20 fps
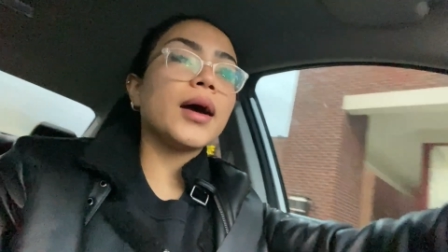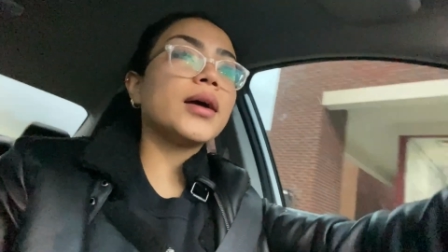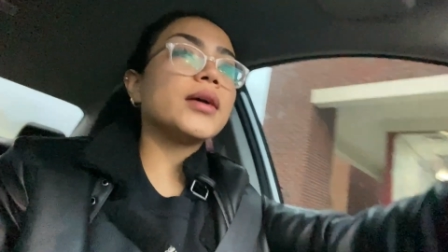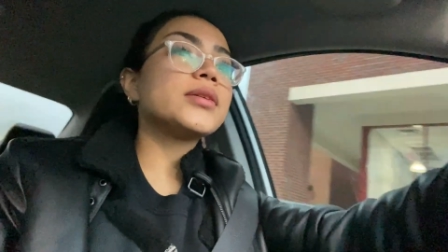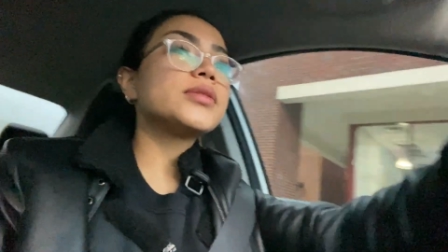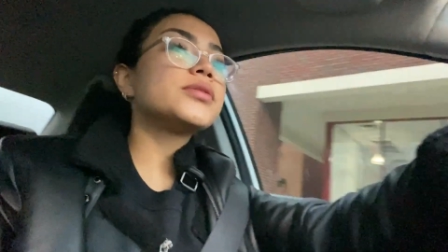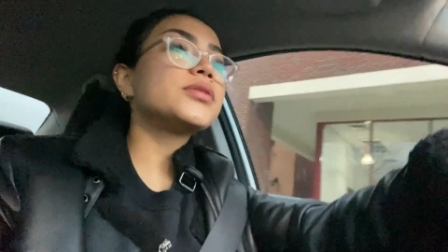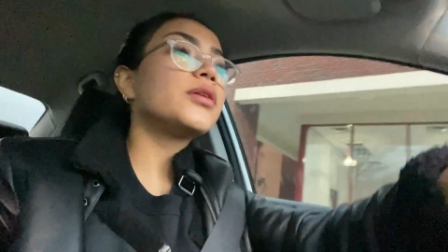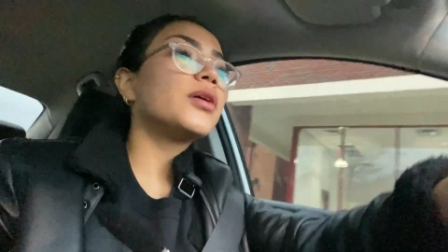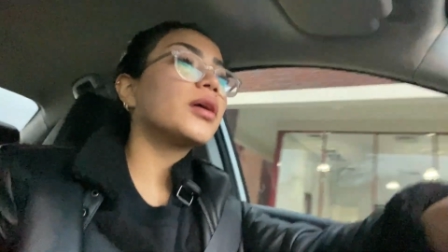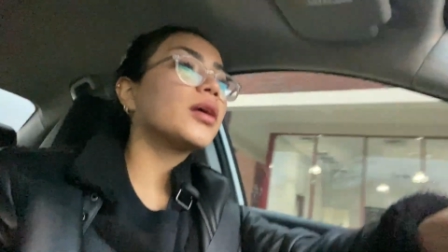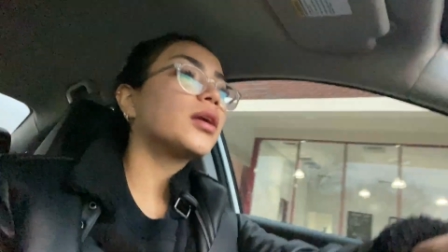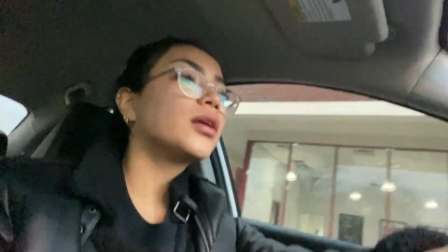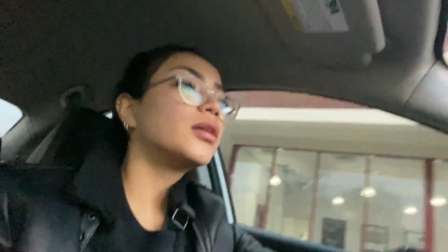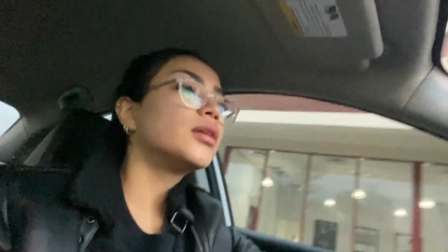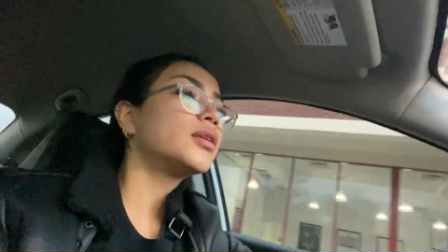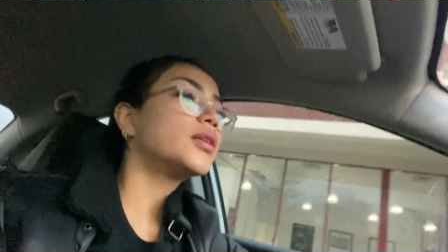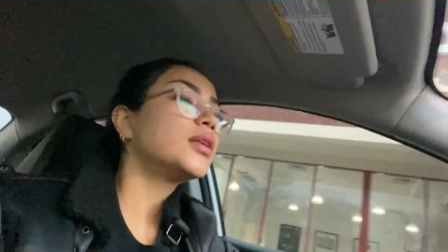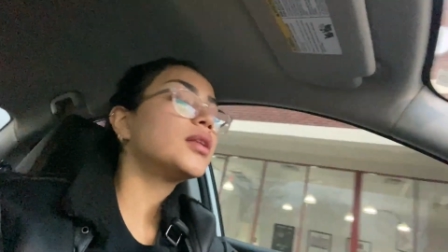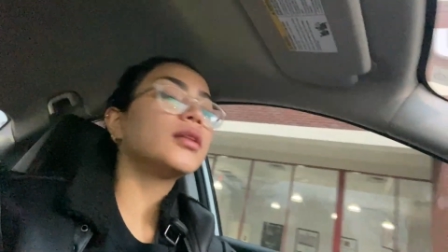guys, so I
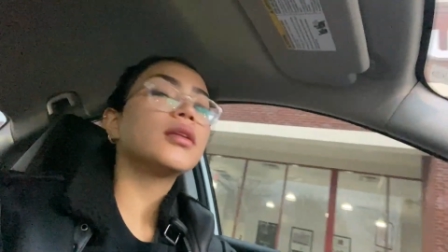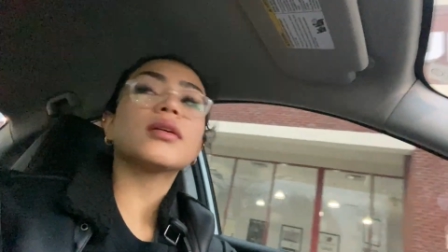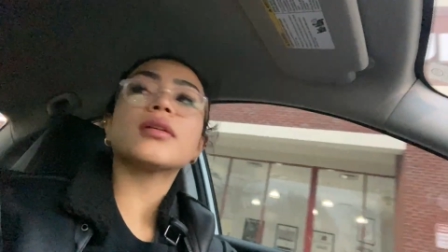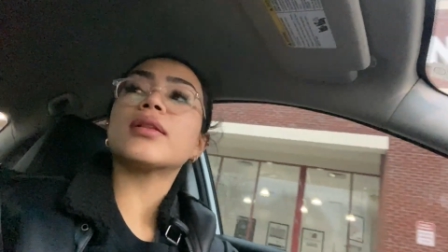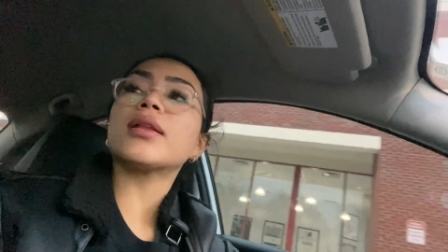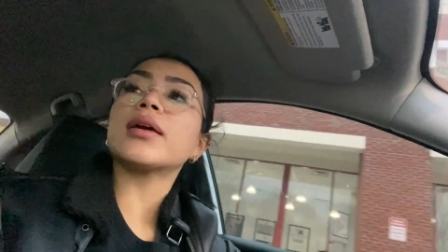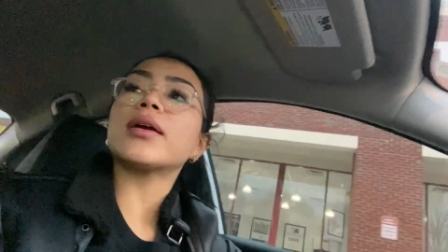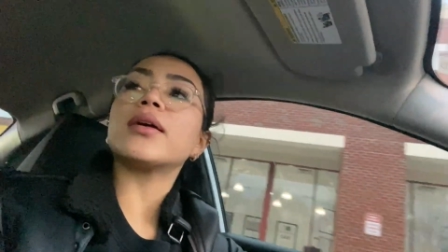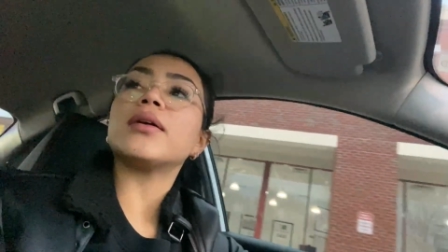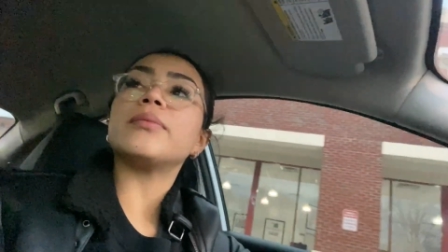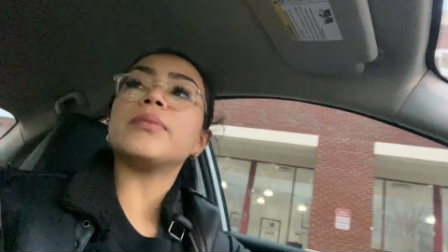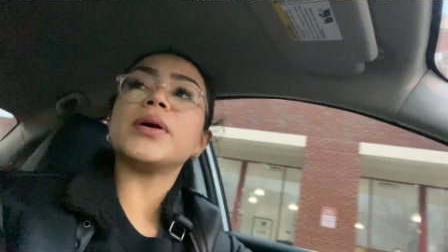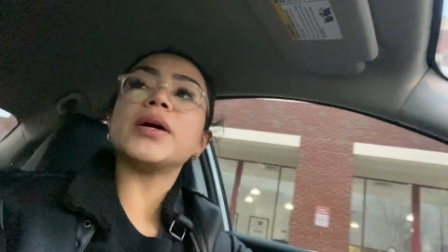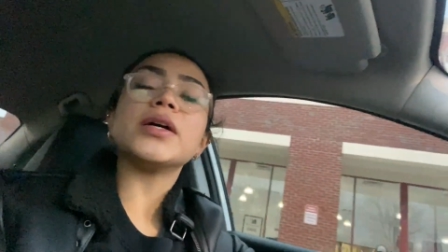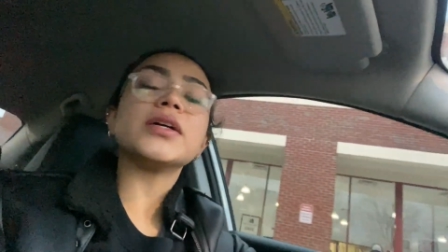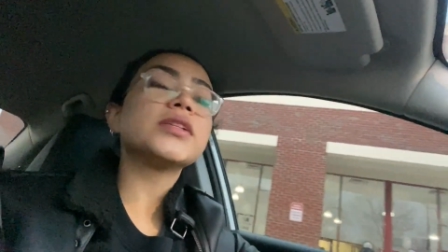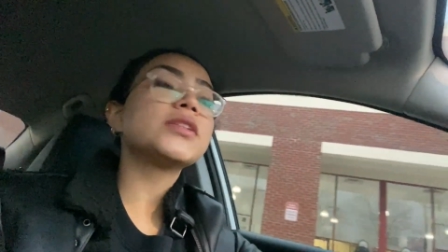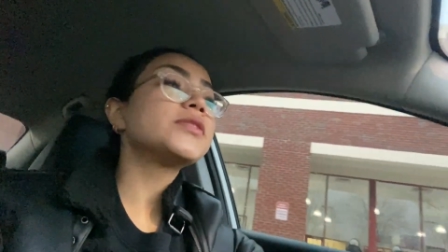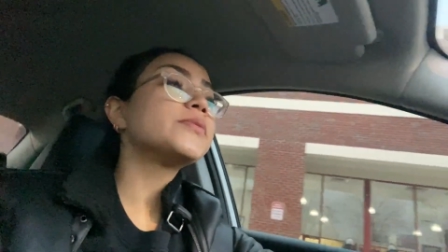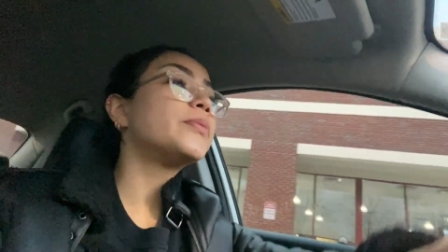currently look like a
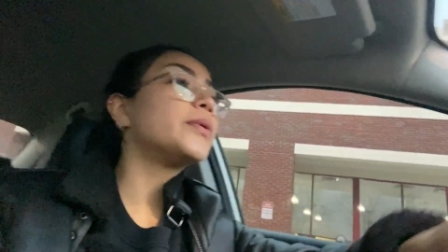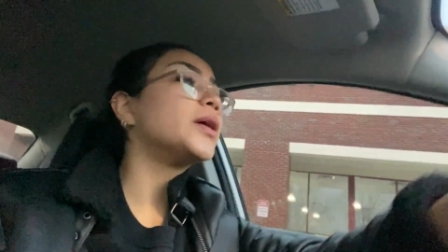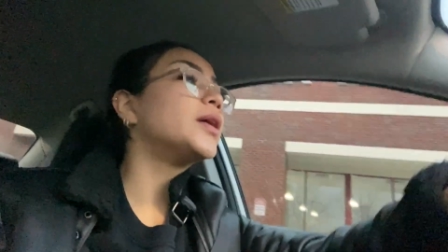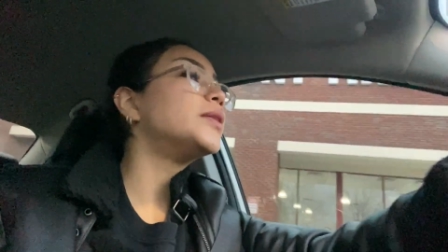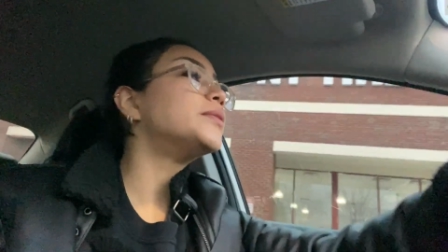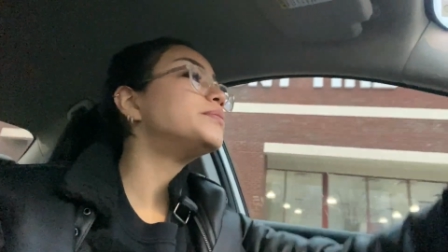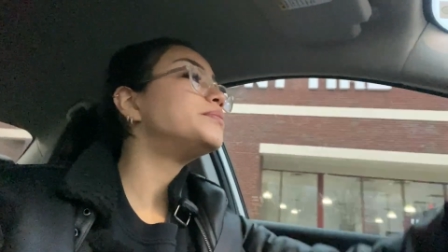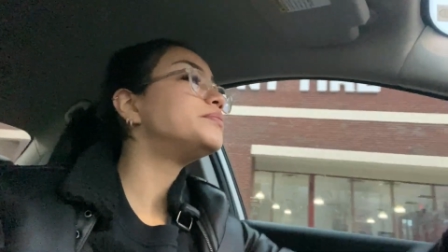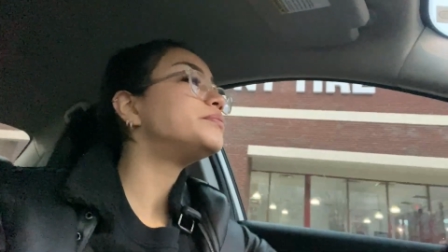mess, but